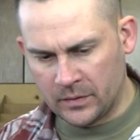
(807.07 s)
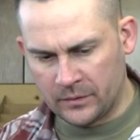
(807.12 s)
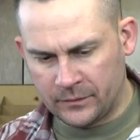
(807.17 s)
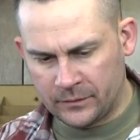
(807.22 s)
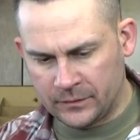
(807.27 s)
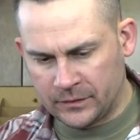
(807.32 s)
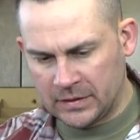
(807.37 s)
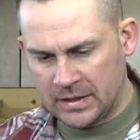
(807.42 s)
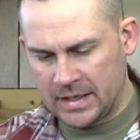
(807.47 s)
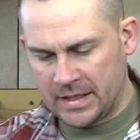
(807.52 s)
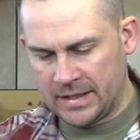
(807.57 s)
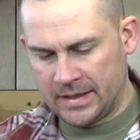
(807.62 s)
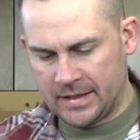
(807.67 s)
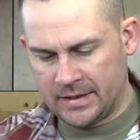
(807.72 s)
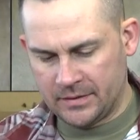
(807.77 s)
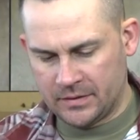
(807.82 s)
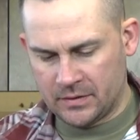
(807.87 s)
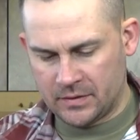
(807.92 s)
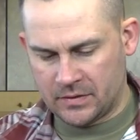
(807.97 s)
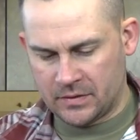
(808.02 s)
the fly
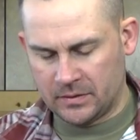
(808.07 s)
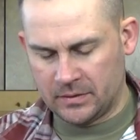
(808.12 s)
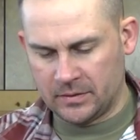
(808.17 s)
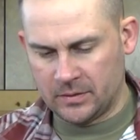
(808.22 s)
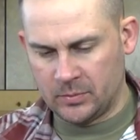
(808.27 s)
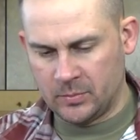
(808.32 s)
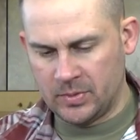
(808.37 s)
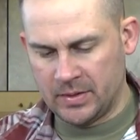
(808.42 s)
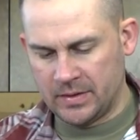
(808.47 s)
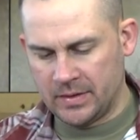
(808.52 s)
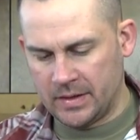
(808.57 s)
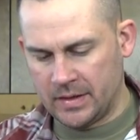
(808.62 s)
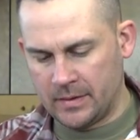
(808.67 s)
out just a little bit.